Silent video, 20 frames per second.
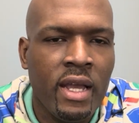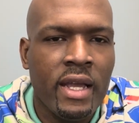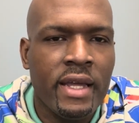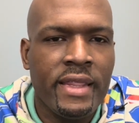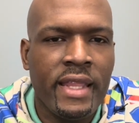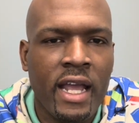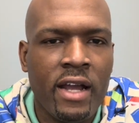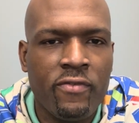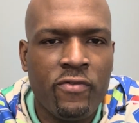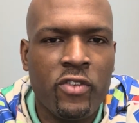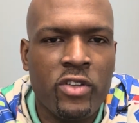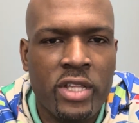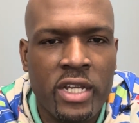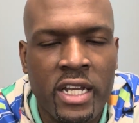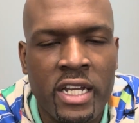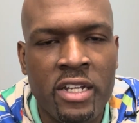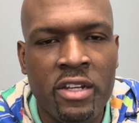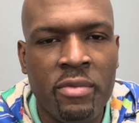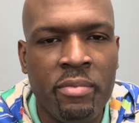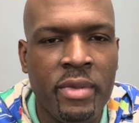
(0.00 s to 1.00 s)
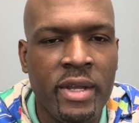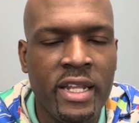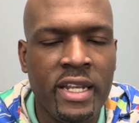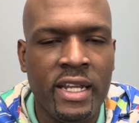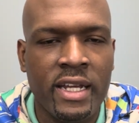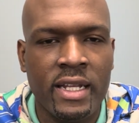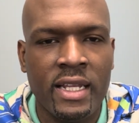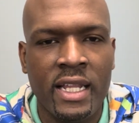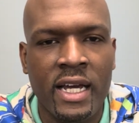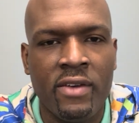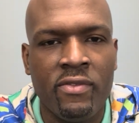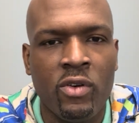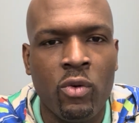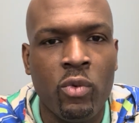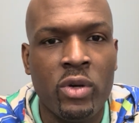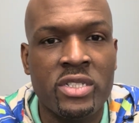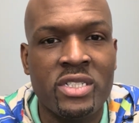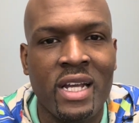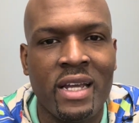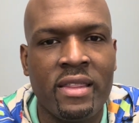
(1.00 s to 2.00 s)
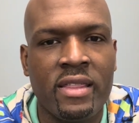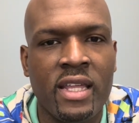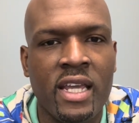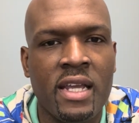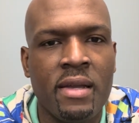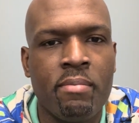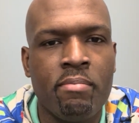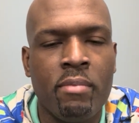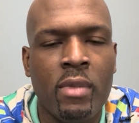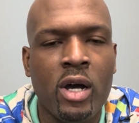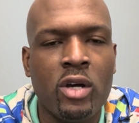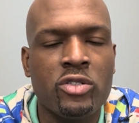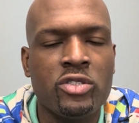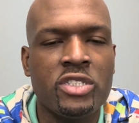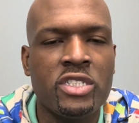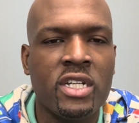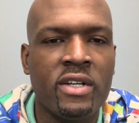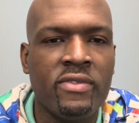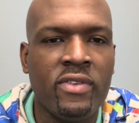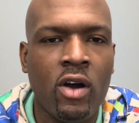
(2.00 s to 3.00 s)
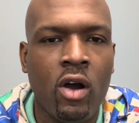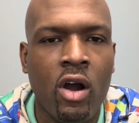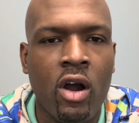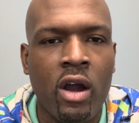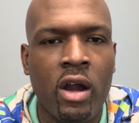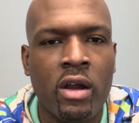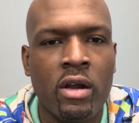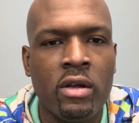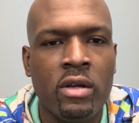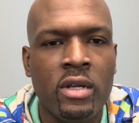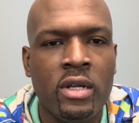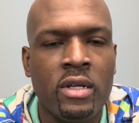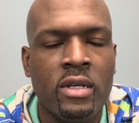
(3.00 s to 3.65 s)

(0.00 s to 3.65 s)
Now for the intermediate level, which I think most of our